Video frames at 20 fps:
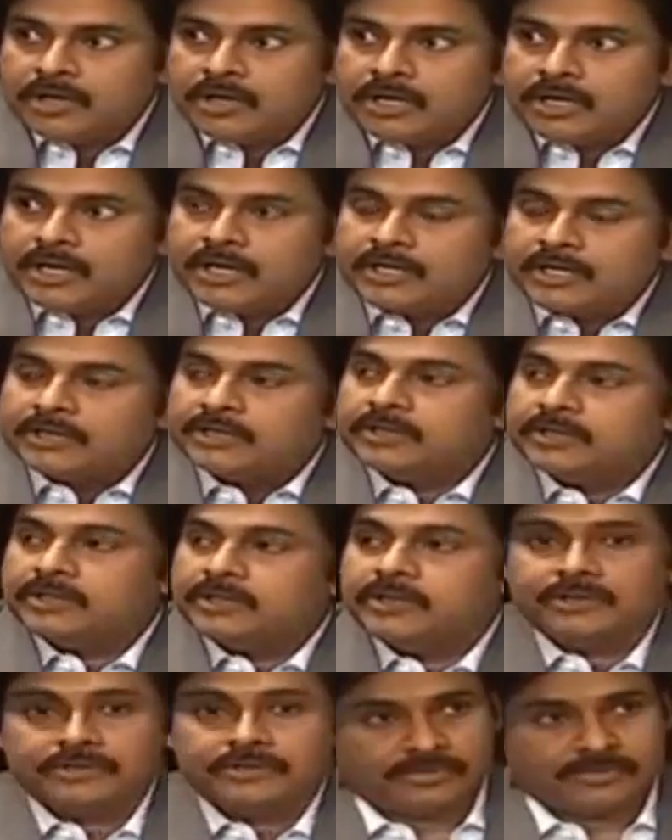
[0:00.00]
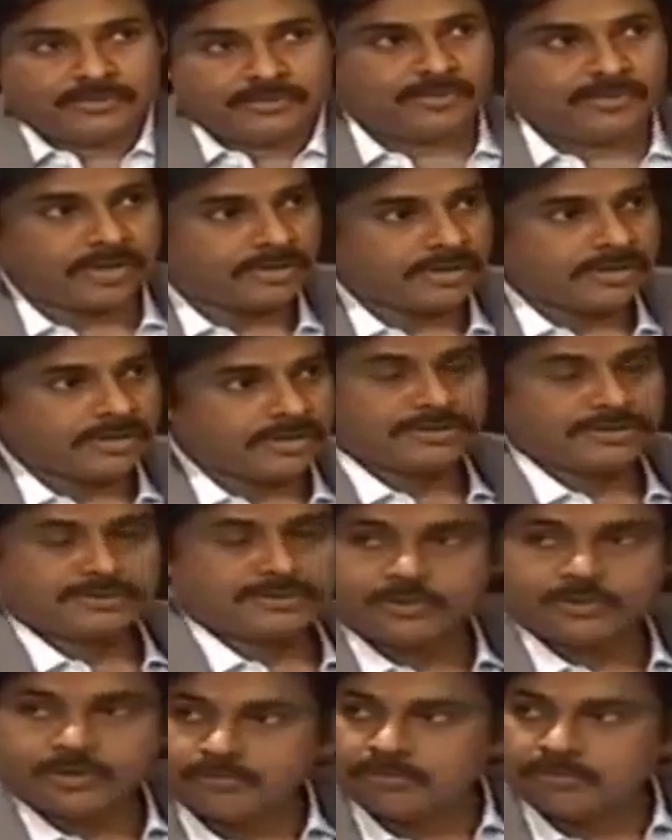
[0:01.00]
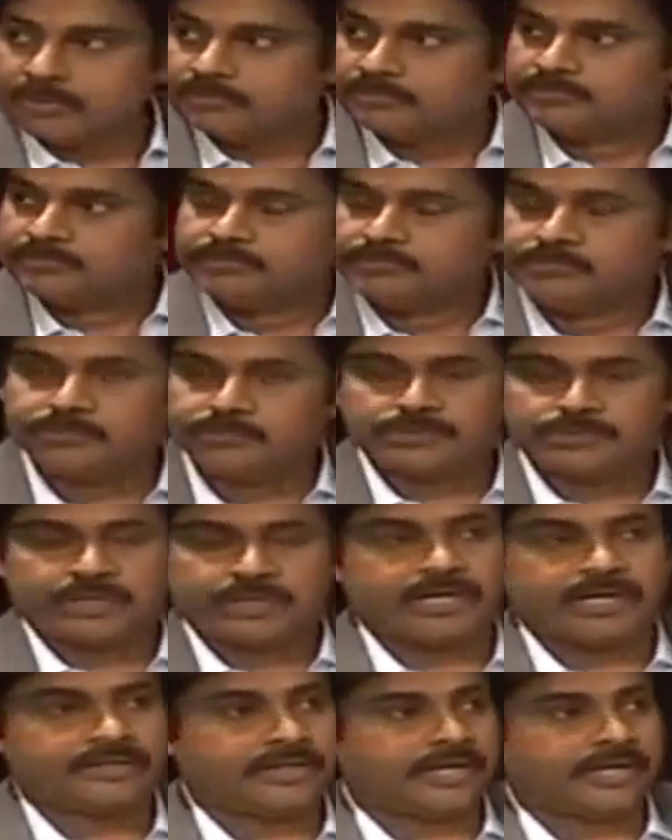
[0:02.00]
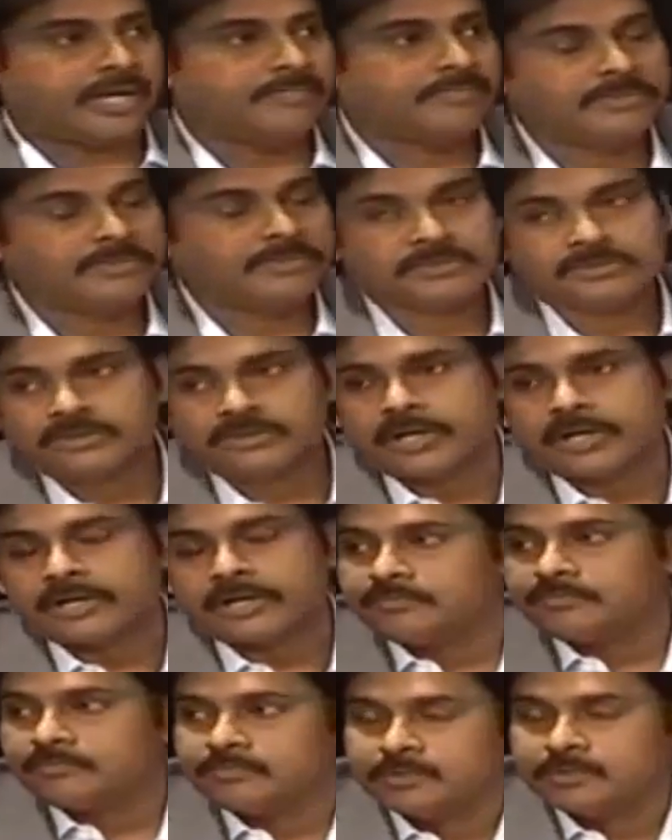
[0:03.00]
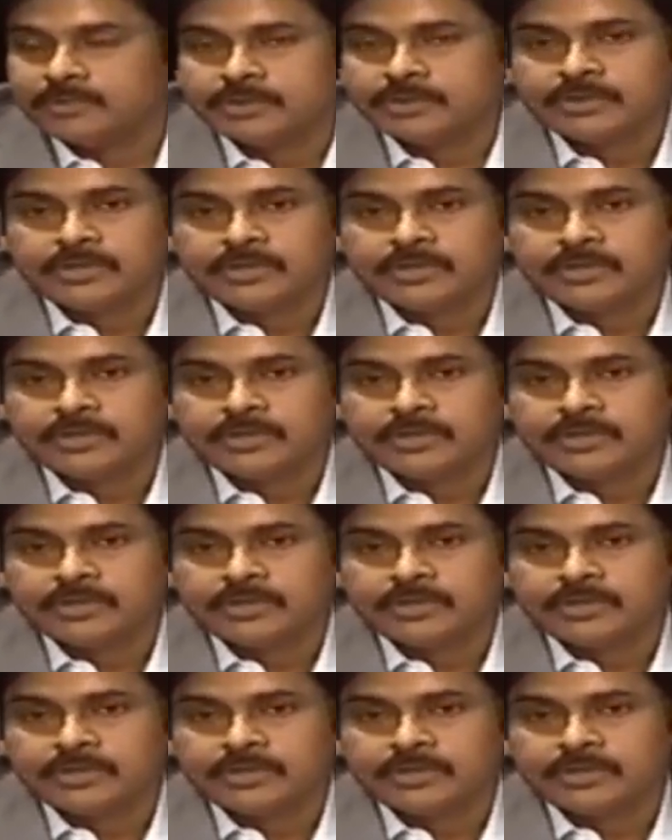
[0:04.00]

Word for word: I had a bronchitis problem, so I had ample time